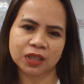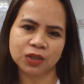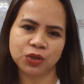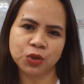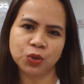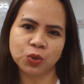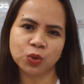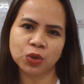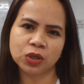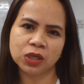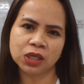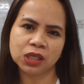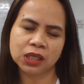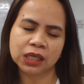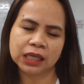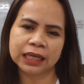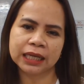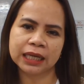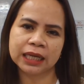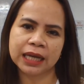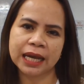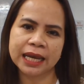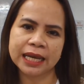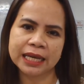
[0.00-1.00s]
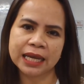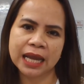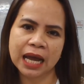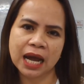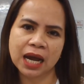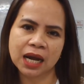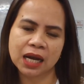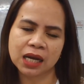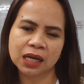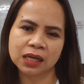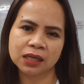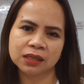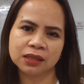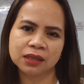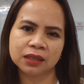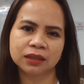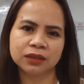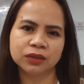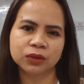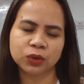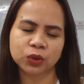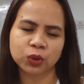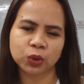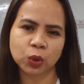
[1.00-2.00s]
yung kailangang
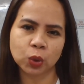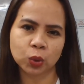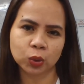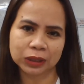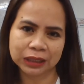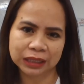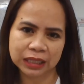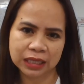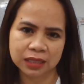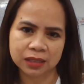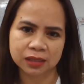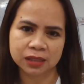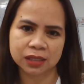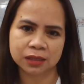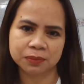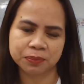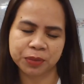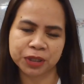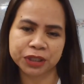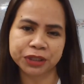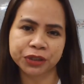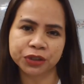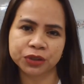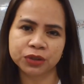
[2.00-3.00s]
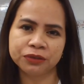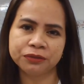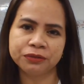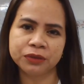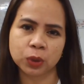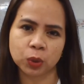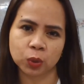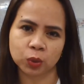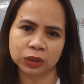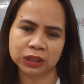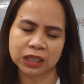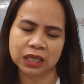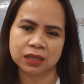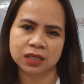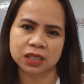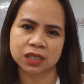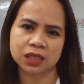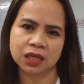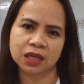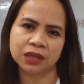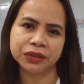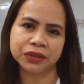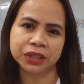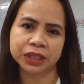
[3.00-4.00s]
notice, period of notice
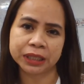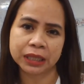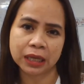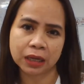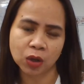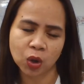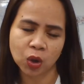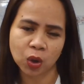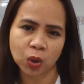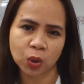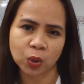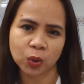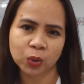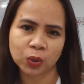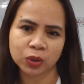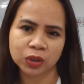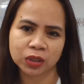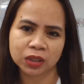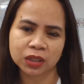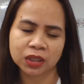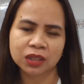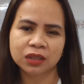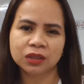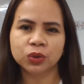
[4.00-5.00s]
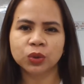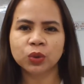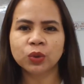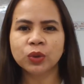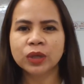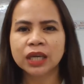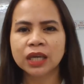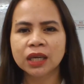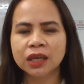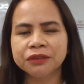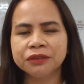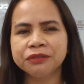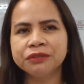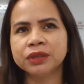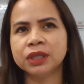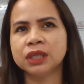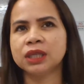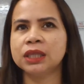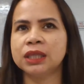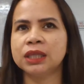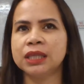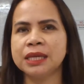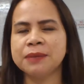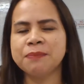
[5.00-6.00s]
under the law to give
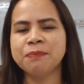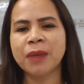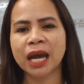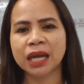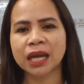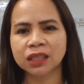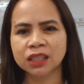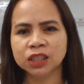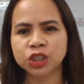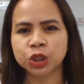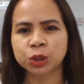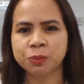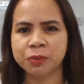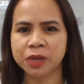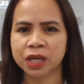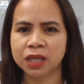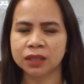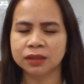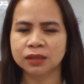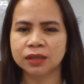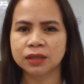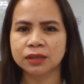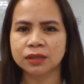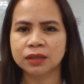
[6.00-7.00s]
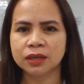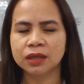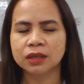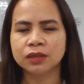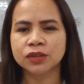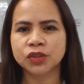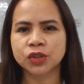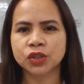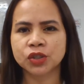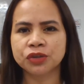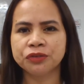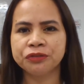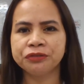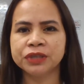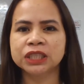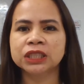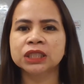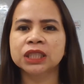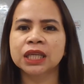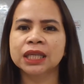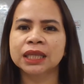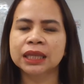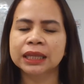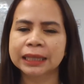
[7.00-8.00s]
the management
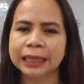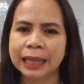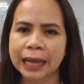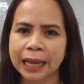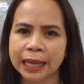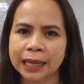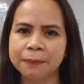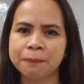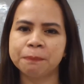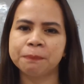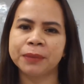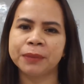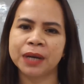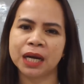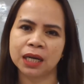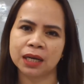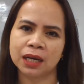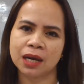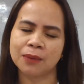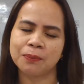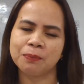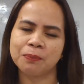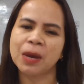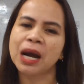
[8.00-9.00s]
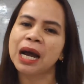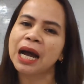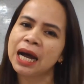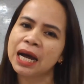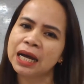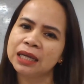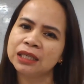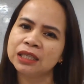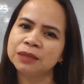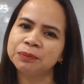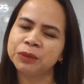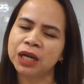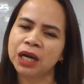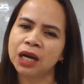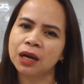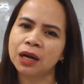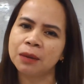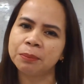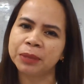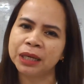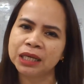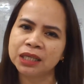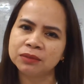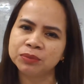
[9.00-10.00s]
sufficient time para makahanap ng
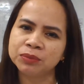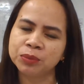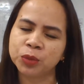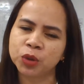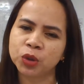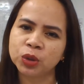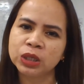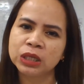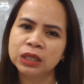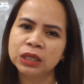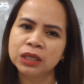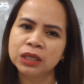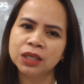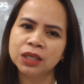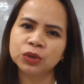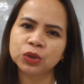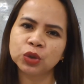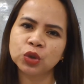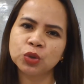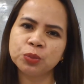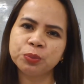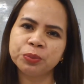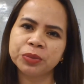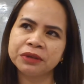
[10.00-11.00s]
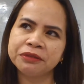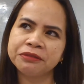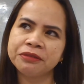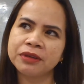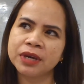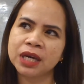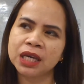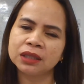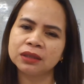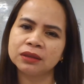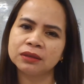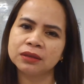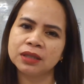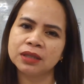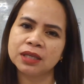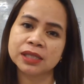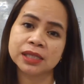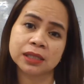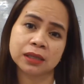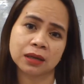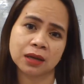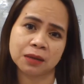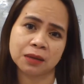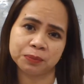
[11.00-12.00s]
kapalit mo to prevent
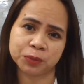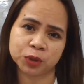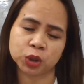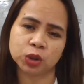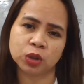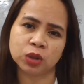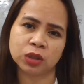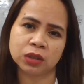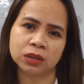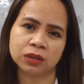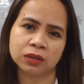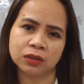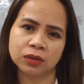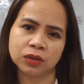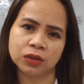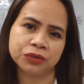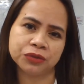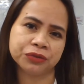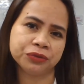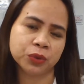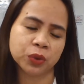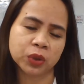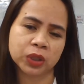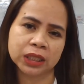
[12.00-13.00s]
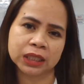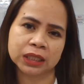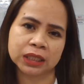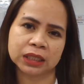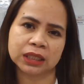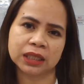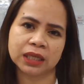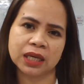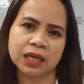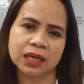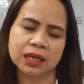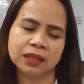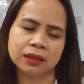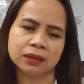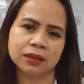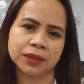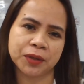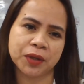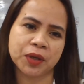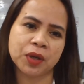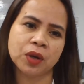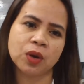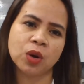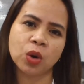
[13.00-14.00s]
disruption of work and
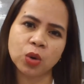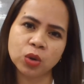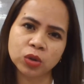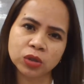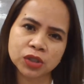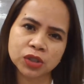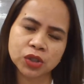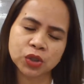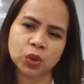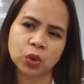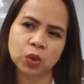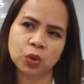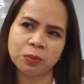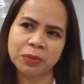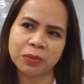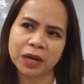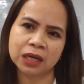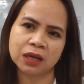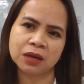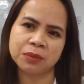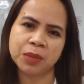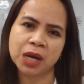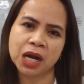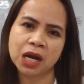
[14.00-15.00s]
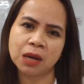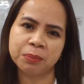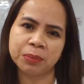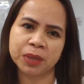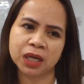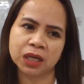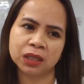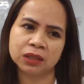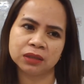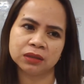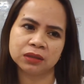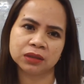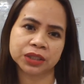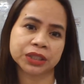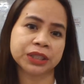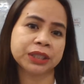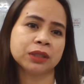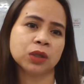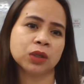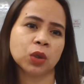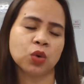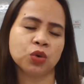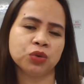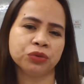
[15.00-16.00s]
also para
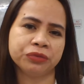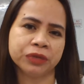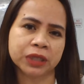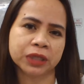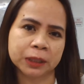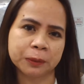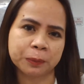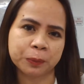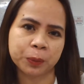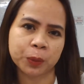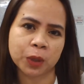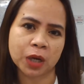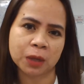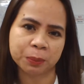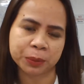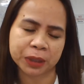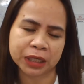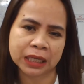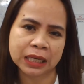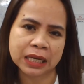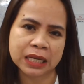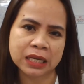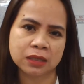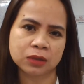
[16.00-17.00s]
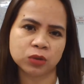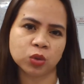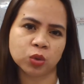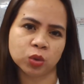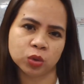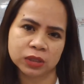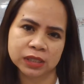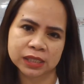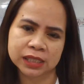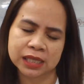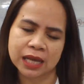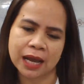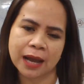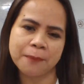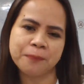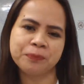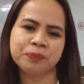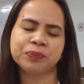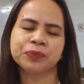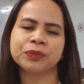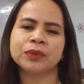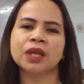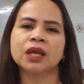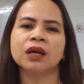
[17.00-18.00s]
makapag-turnover properly doon sa
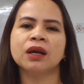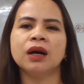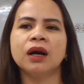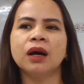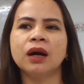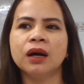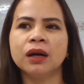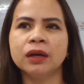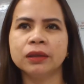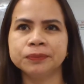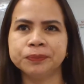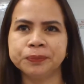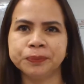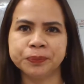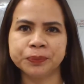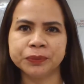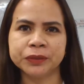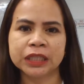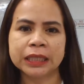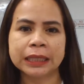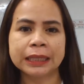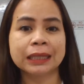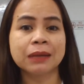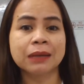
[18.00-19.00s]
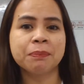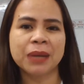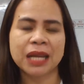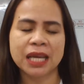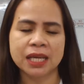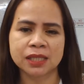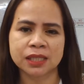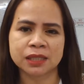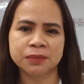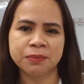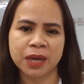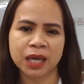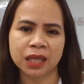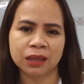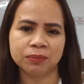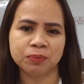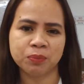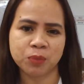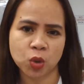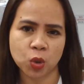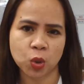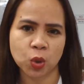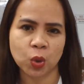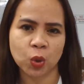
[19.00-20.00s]
replacement
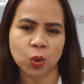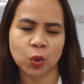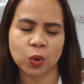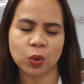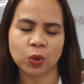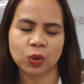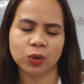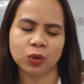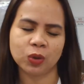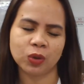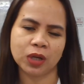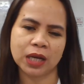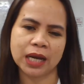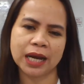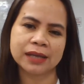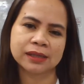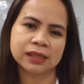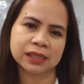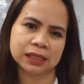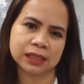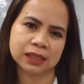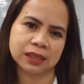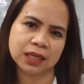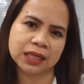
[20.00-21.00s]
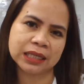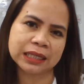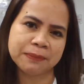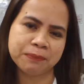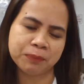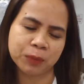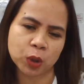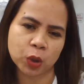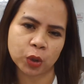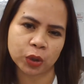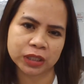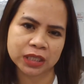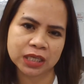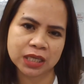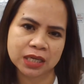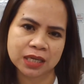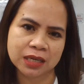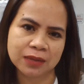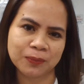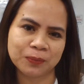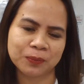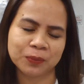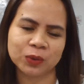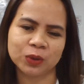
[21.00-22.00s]
mo as an
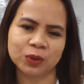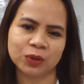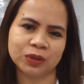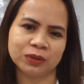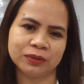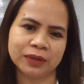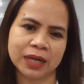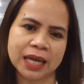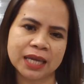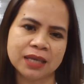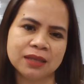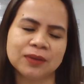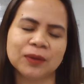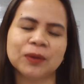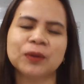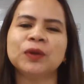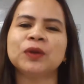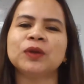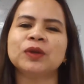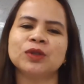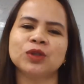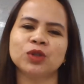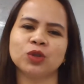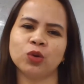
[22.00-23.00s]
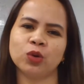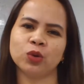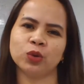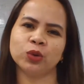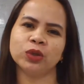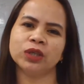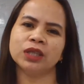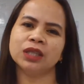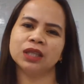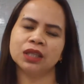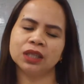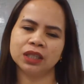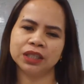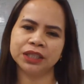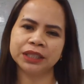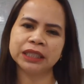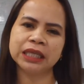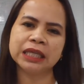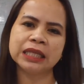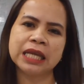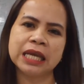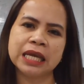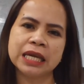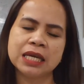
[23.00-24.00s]
employee. Alright? So,
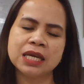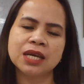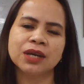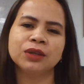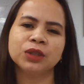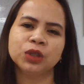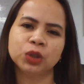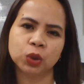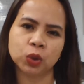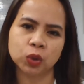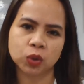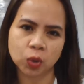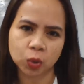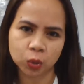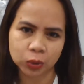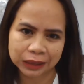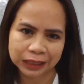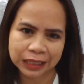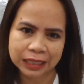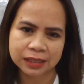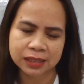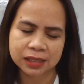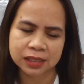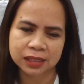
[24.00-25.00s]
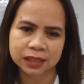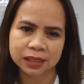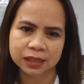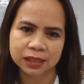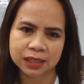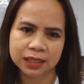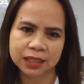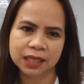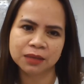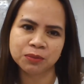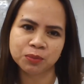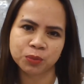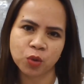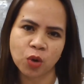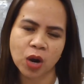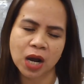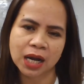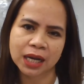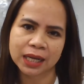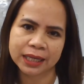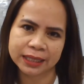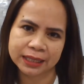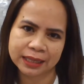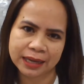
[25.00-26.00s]
30-day notice. Yan po
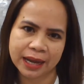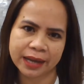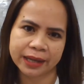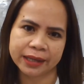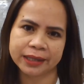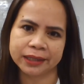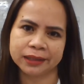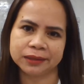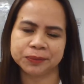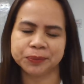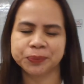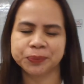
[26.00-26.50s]
ang kailangan.